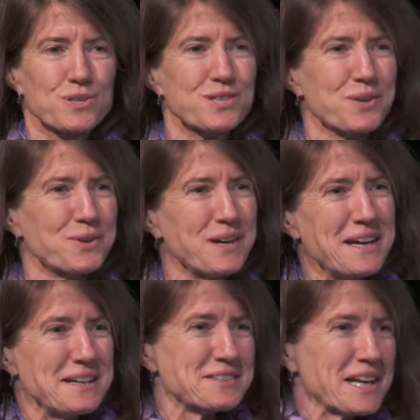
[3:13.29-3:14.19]
So
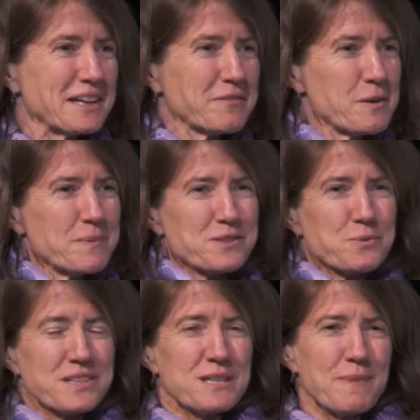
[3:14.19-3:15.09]
it's kind of like we've been
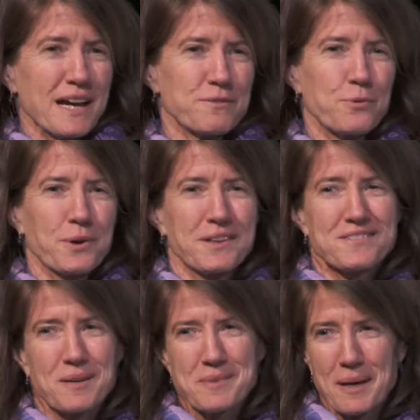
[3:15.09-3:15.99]
switching back and forth,
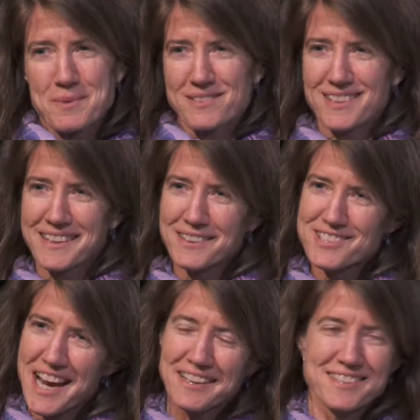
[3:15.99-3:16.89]
and sometimes that's a little
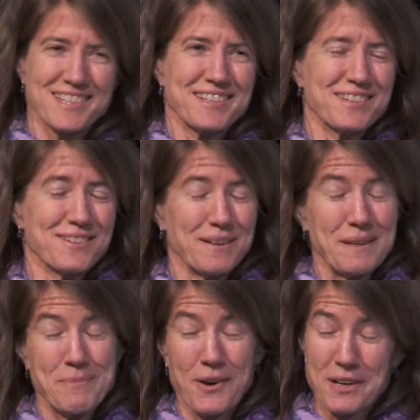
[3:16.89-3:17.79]
challenging too. I
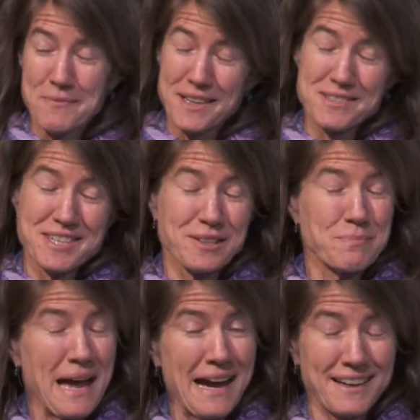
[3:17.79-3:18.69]
mean, part of me is still
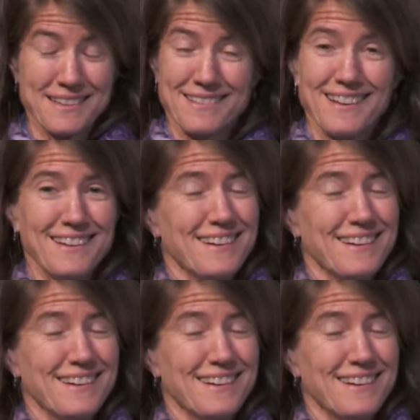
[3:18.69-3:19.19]
back in,